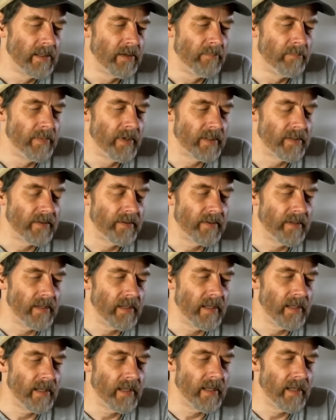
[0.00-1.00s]

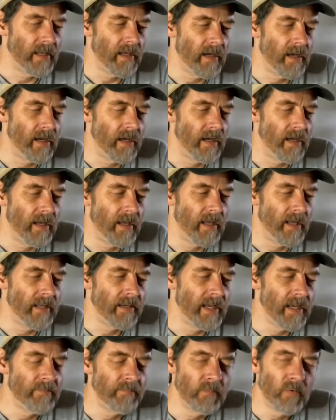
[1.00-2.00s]
And
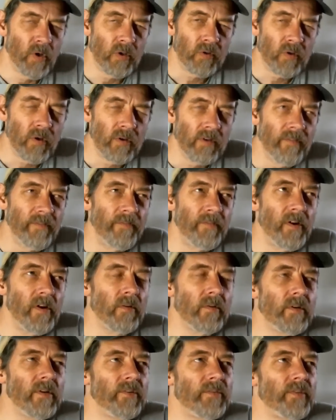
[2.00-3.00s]
I'm not going to
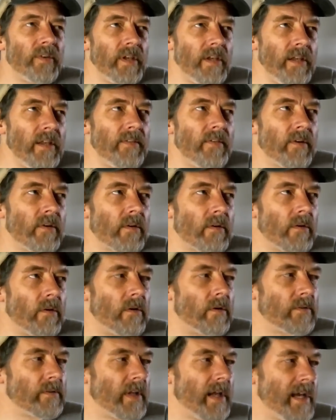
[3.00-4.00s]
focus either
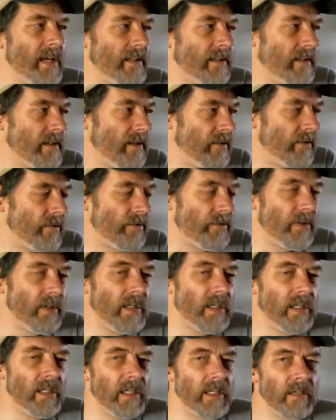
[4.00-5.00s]
on
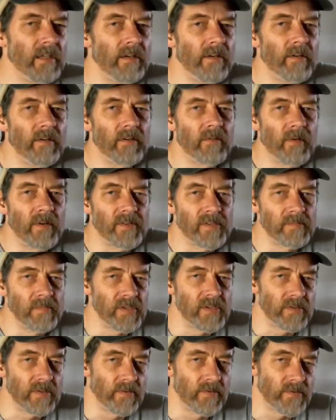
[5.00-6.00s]
ATC
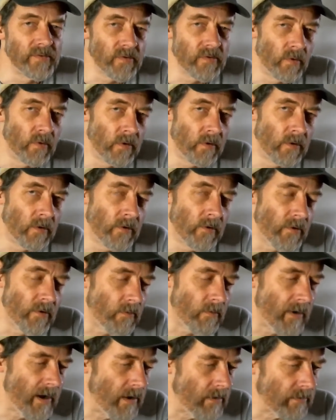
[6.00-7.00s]
transmissions or the
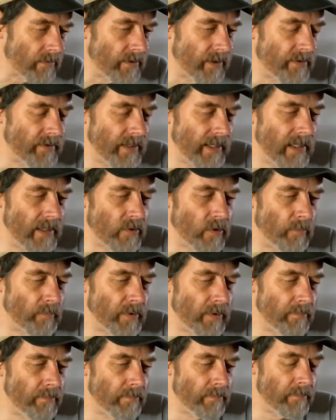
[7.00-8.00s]
route that the
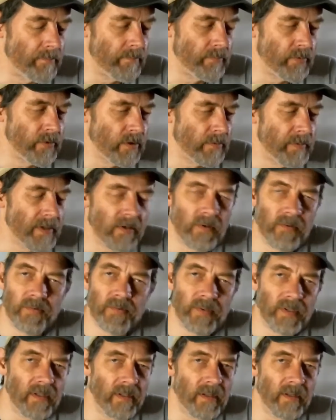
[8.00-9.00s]
helicopter took,
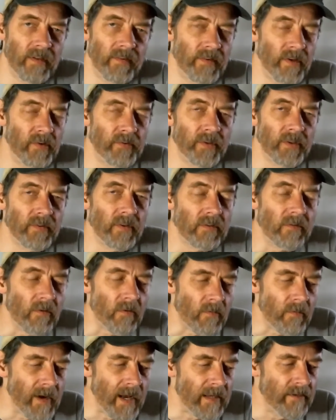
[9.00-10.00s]
because those are not
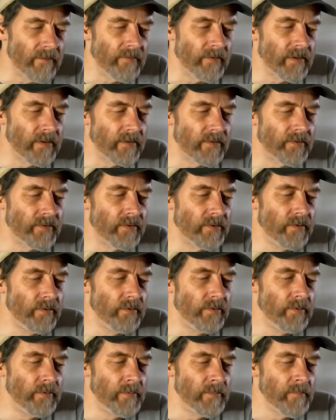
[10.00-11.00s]
relevant
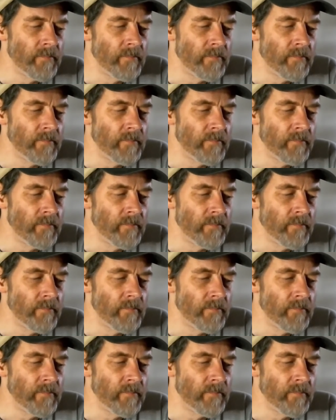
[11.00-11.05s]
to